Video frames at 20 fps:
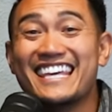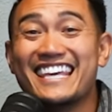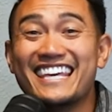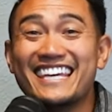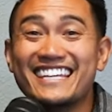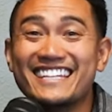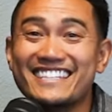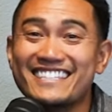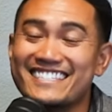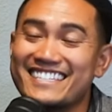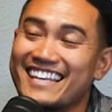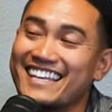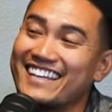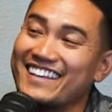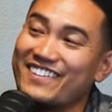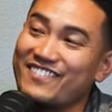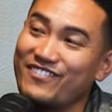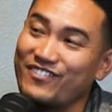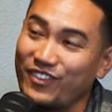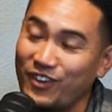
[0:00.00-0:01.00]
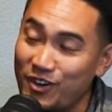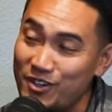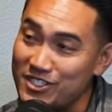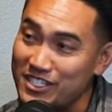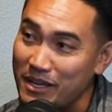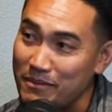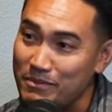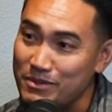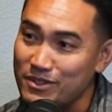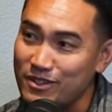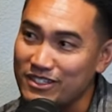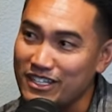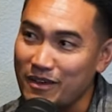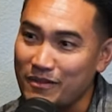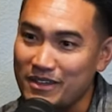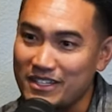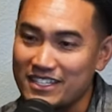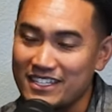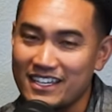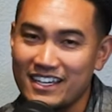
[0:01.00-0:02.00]
Ian's first episodes
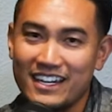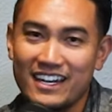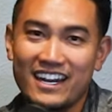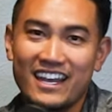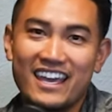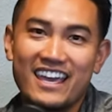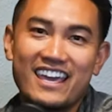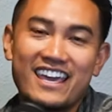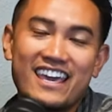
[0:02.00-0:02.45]
that we did